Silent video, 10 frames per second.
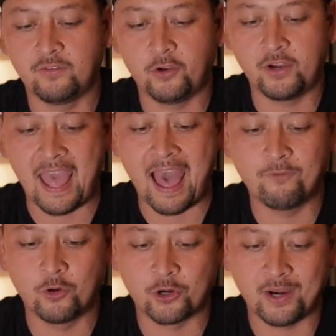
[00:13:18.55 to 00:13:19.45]
So if you already
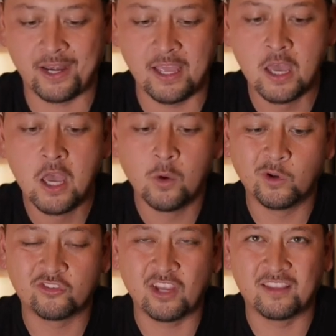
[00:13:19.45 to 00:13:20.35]
have one already,
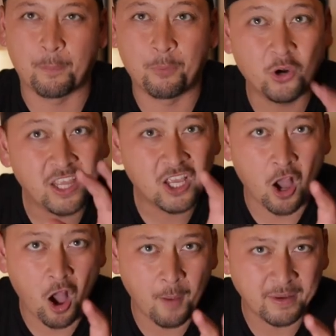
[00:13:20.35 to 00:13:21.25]
which it's a pretty
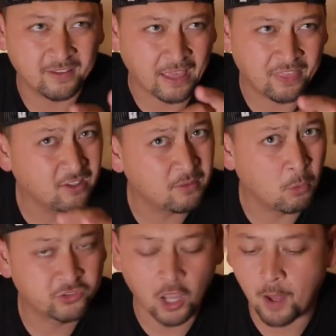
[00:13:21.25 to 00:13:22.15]
common, I think it's the
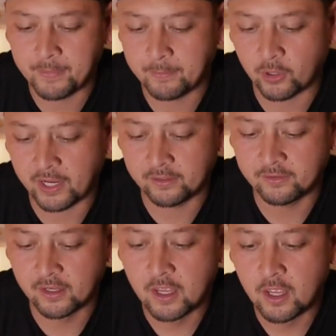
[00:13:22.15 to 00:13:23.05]
most common
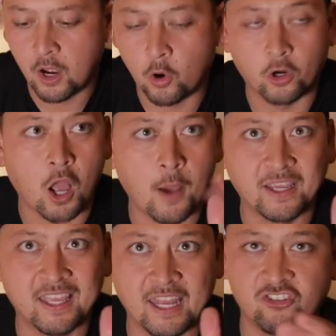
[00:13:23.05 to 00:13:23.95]
brand or a
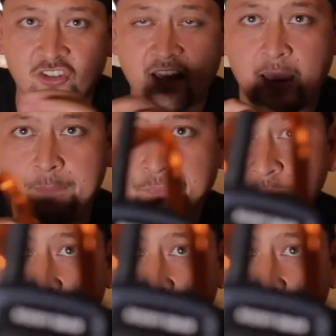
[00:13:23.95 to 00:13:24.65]
common connection type.